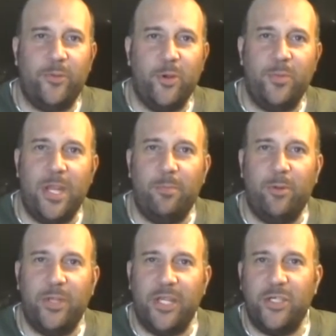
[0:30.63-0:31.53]
few
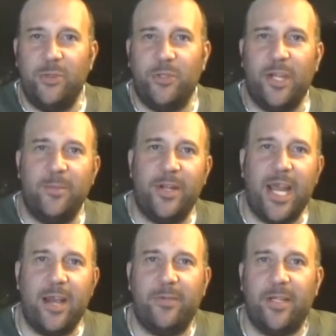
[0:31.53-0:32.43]
people the issues that I've been
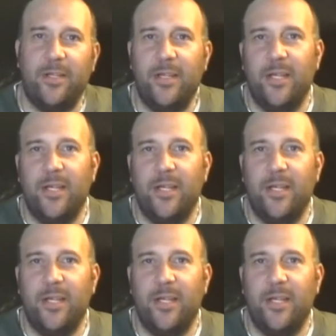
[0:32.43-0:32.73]
having.